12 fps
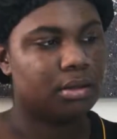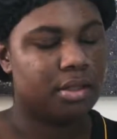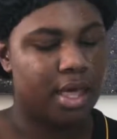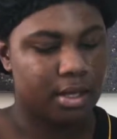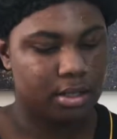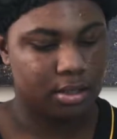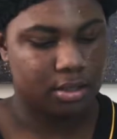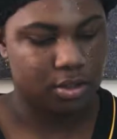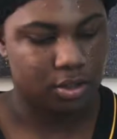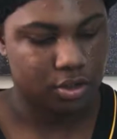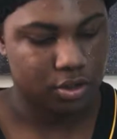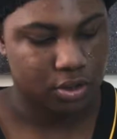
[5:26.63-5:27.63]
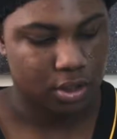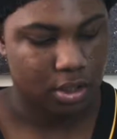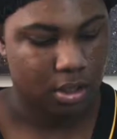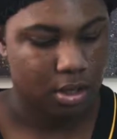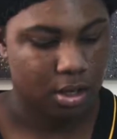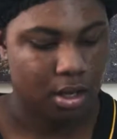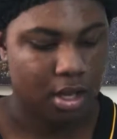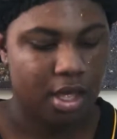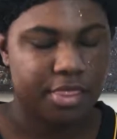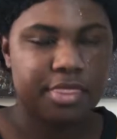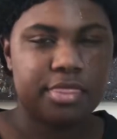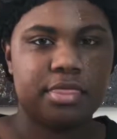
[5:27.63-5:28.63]
that is, I
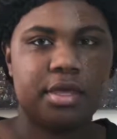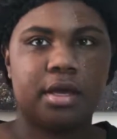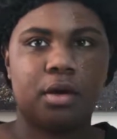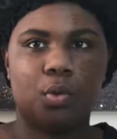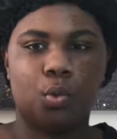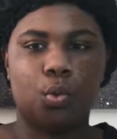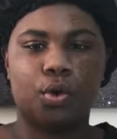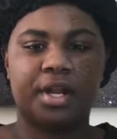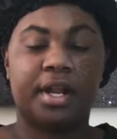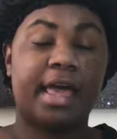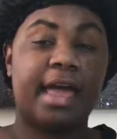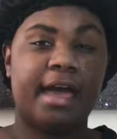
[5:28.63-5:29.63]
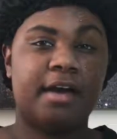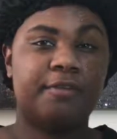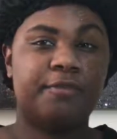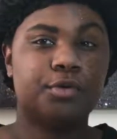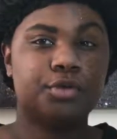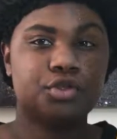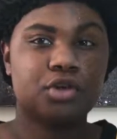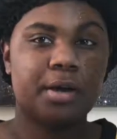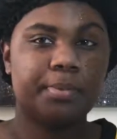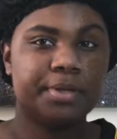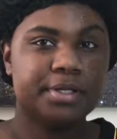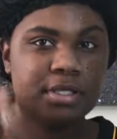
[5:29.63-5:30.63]
think, 1.5 full
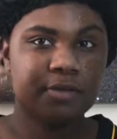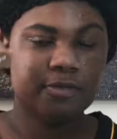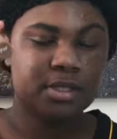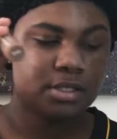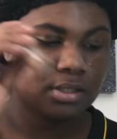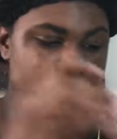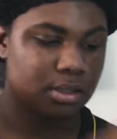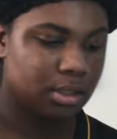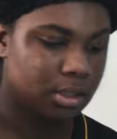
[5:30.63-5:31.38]
droplets of this,